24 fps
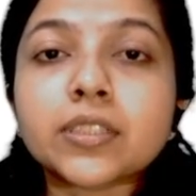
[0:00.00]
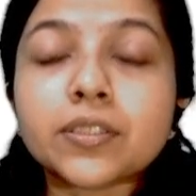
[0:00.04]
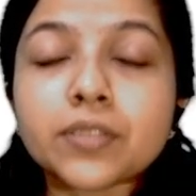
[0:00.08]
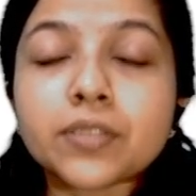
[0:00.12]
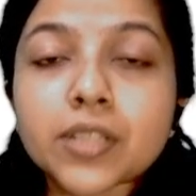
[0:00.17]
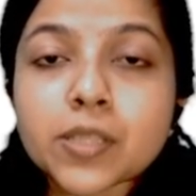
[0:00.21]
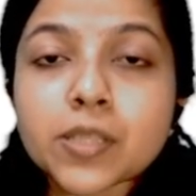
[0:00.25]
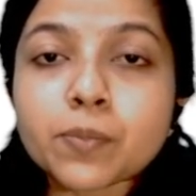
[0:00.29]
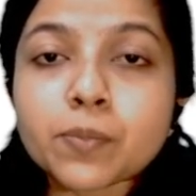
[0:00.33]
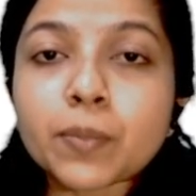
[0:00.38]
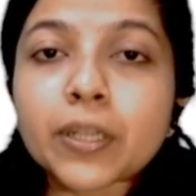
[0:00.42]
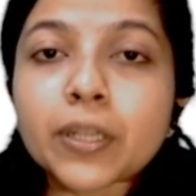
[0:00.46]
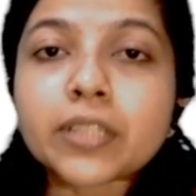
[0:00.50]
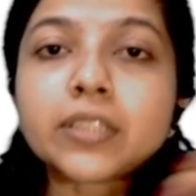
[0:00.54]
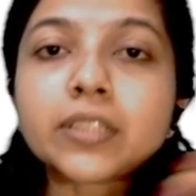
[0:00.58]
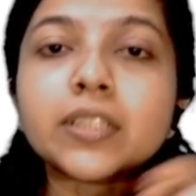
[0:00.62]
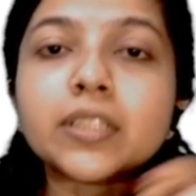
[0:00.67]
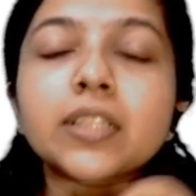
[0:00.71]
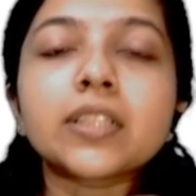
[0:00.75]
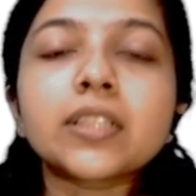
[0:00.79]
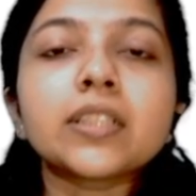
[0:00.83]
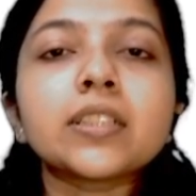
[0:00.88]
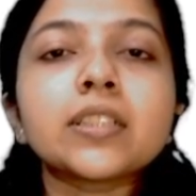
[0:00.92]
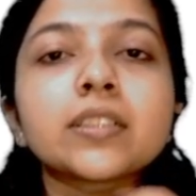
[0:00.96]

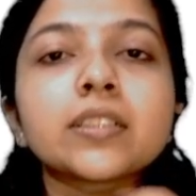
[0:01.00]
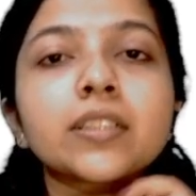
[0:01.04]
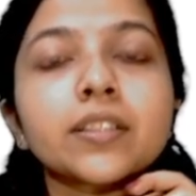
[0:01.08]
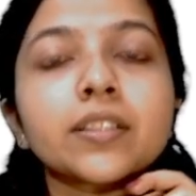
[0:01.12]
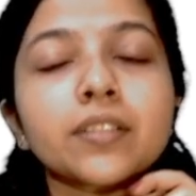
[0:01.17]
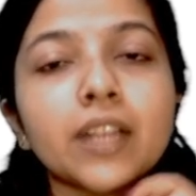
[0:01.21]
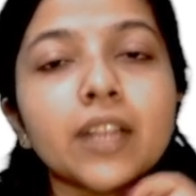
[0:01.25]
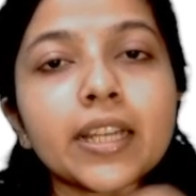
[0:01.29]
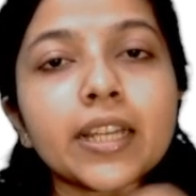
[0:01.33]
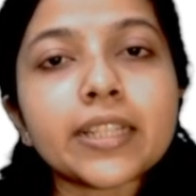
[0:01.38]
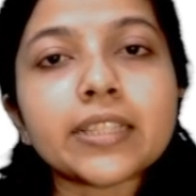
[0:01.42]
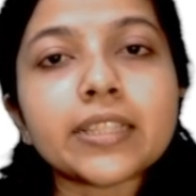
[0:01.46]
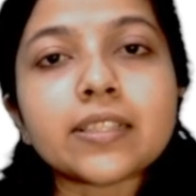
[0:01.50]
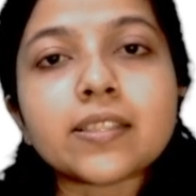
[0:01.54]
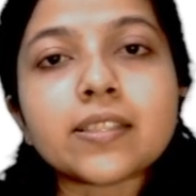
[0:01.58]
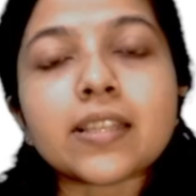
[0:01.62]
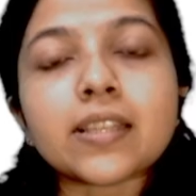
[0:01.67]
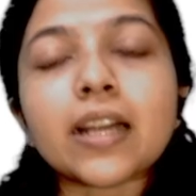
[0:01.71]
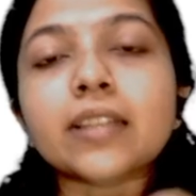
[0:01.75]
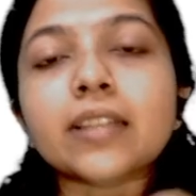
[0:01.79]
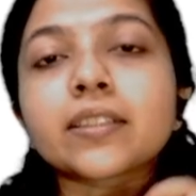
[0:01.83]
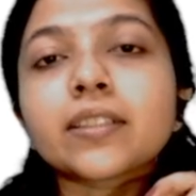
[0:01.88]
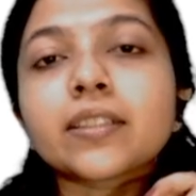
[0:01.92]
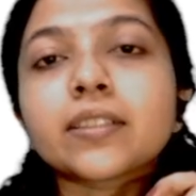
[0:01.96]
respecting the rights
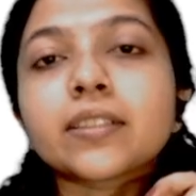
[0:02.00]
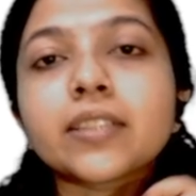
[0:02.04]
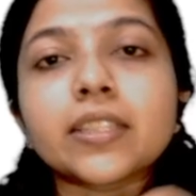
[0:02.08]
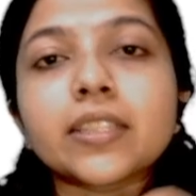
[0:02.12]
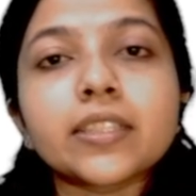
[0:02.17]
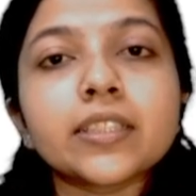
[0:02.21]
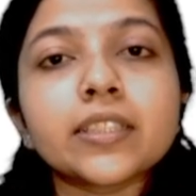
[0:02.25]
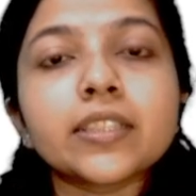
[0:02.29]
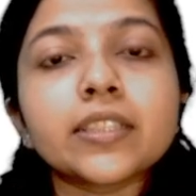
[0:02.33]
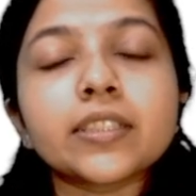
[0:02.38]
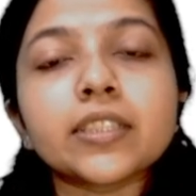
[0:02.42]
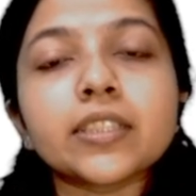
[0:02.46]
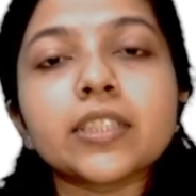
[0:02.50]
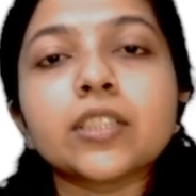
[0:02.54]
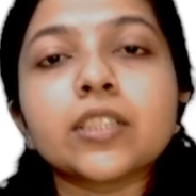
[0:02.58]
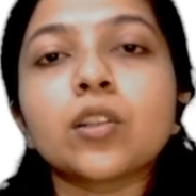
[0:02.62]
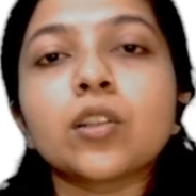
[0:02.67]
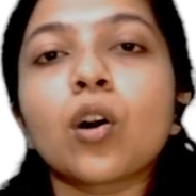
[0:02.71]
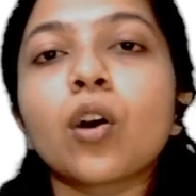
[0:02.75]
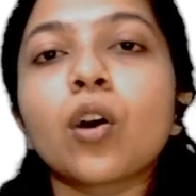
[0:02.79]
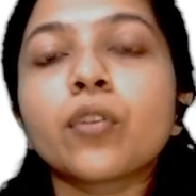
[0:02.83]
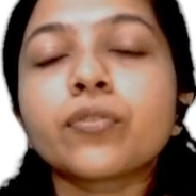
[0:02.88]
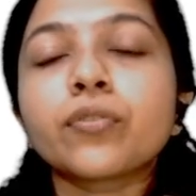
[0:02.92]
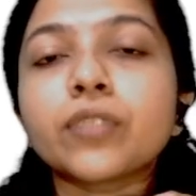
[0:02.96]
and the
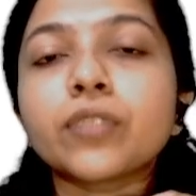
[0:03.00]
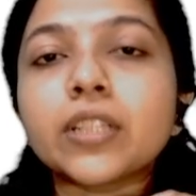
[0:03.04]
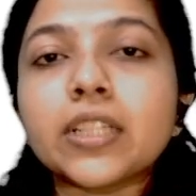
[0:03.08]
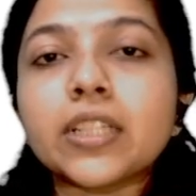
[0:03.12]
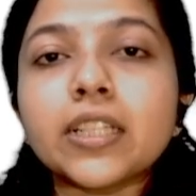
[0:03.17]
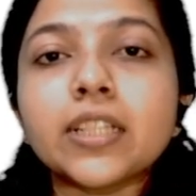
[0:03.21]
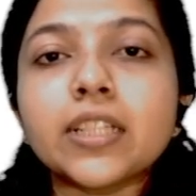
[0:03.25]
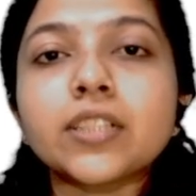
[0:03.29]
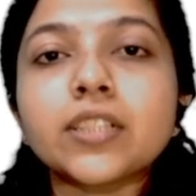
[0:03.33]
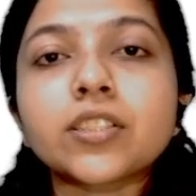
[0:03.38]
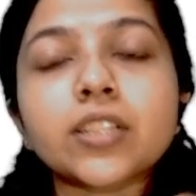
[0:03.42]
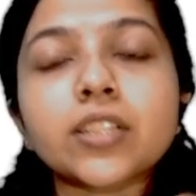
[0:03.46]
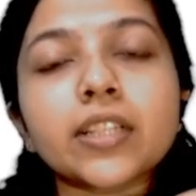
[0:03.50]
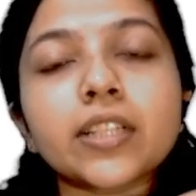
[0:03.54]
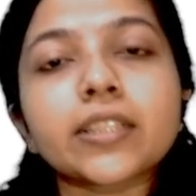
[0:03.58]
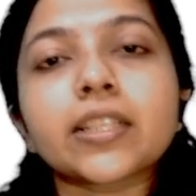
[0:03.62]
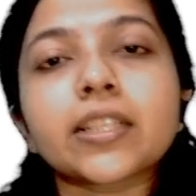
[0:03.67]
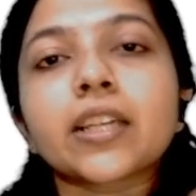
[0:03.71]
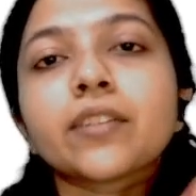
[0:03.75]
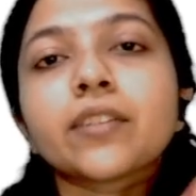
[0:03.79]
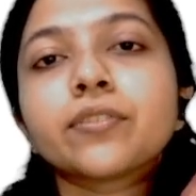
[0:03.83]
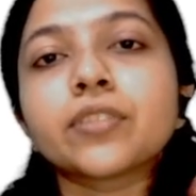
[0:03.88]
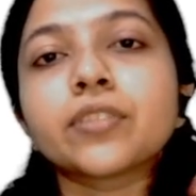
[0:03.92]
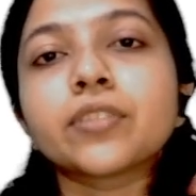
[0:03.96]
dignity of each and
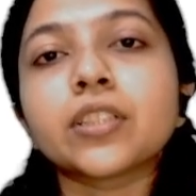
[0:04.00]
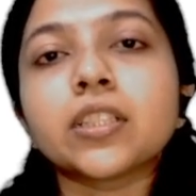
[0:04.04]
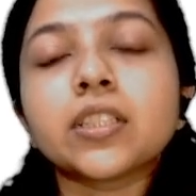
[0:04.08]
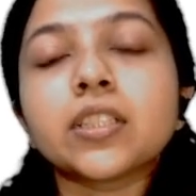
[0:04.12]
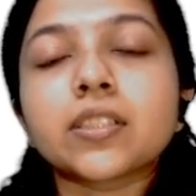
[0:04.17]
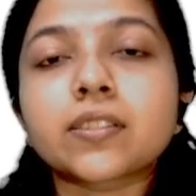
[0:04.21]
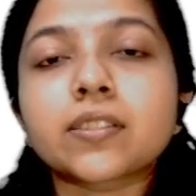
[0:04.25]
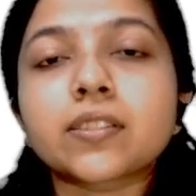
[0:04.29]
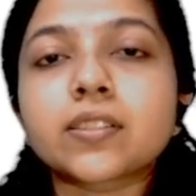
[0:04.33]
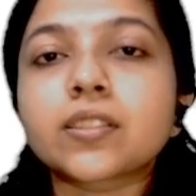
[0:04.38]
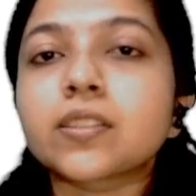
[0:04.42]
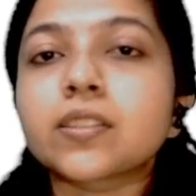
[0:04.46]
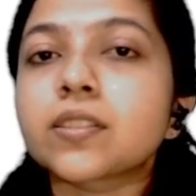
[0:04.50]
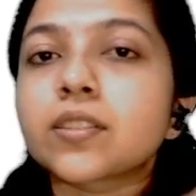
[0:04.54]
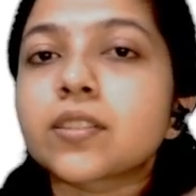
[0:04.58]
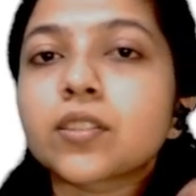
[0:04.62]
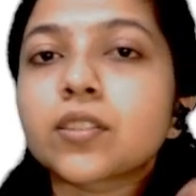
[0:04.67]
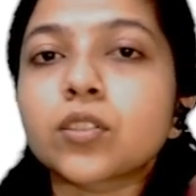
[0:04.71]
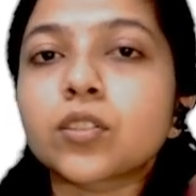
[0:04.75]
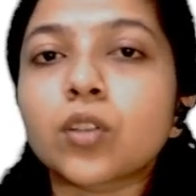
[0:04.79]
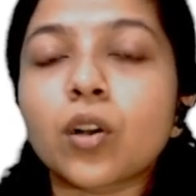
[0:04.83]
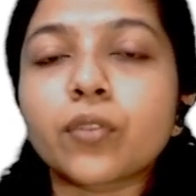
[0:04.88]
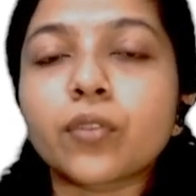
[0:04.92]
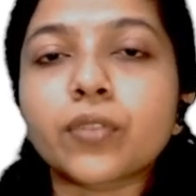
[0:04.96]
every
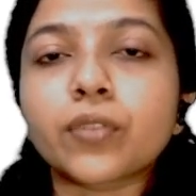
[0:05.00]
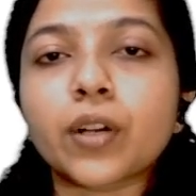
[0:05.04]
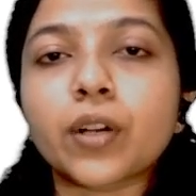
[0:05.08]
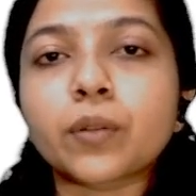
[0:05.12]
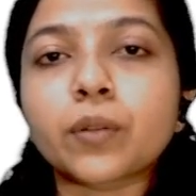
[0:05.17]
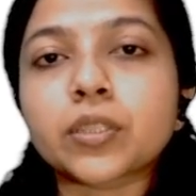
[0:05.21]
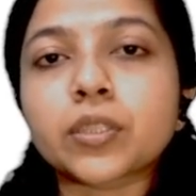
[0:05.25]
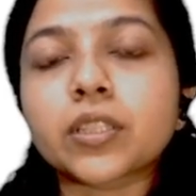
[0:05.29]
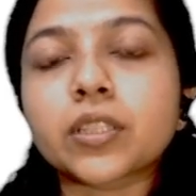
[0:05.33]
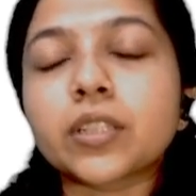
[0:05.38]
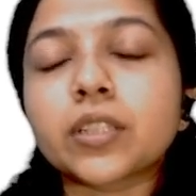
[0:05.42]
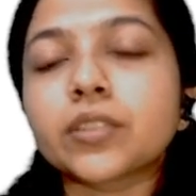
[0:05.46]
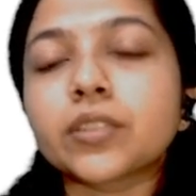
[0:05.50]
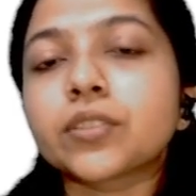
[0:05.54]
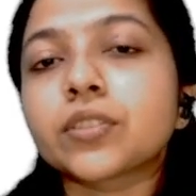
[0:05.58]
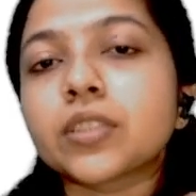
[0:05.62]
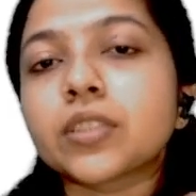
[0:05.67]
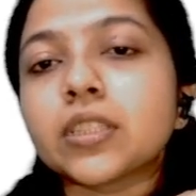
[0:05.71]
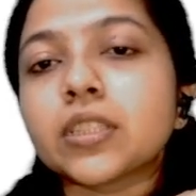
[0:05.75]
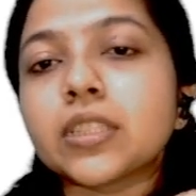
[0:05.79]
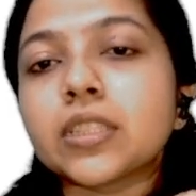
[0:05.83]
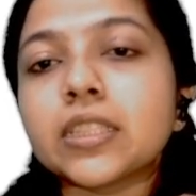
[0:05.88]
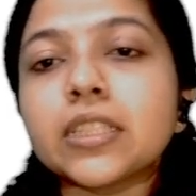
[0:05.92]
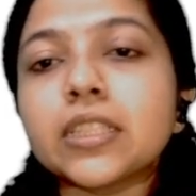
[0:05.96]
citizen of our
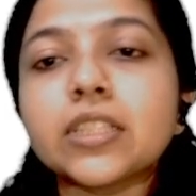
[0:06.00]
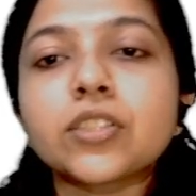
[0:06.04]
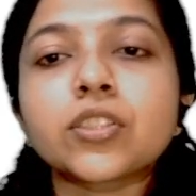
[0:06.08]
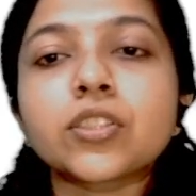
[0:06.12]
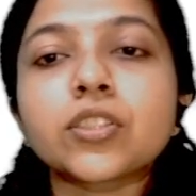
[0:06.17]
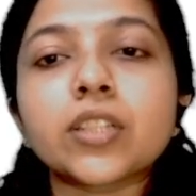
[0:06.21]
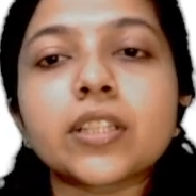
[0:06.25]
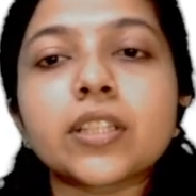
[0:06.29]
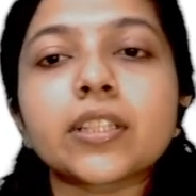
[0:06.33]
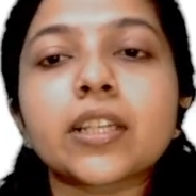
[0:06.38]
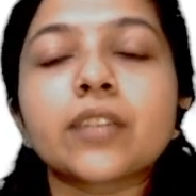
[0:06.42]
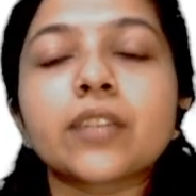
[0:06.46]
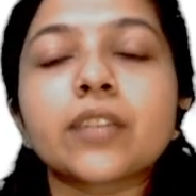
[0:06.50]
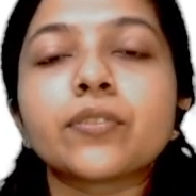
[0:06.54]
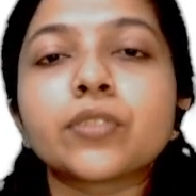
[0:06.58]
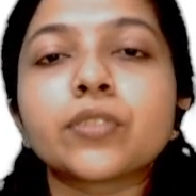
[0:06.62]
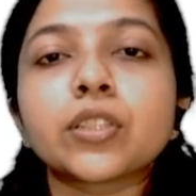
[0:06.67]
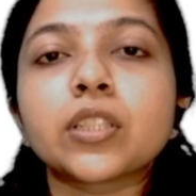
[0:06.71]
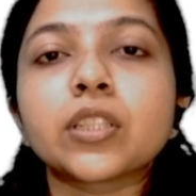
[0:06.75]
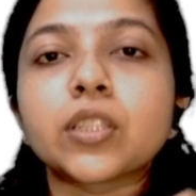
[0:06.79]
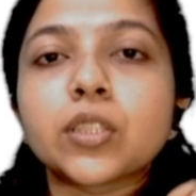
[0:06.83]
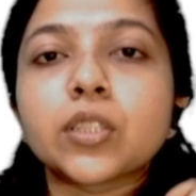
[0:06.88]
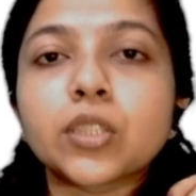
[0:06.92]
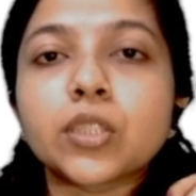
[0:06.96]
country, each and
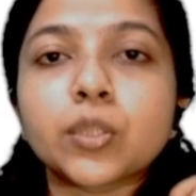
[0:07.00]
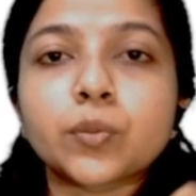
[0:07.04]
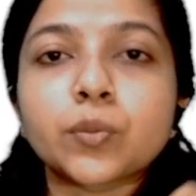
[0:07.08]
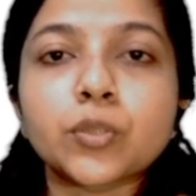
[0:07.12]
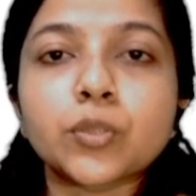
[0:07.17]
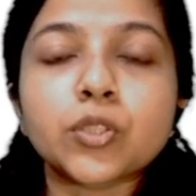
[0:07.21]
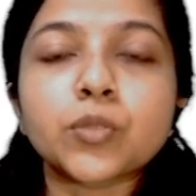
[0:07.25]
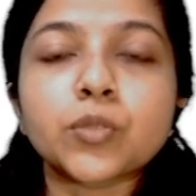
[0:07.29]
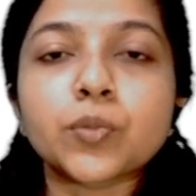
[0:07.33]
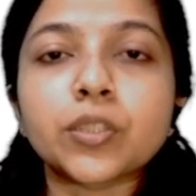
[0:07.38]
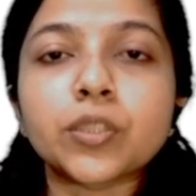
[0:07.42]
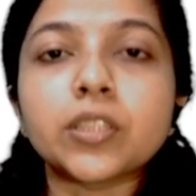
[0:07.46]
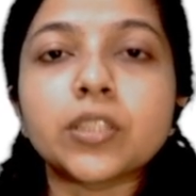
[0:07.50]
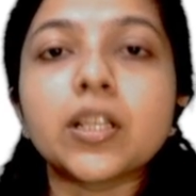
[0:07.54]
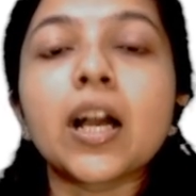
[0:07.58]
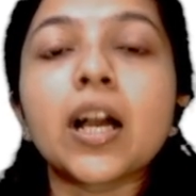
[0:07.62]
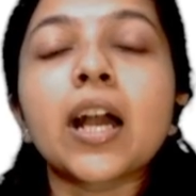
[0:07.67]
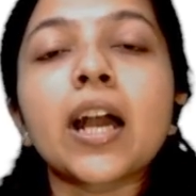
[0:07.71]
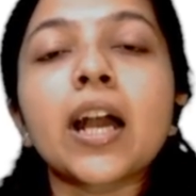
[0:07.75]
every individual,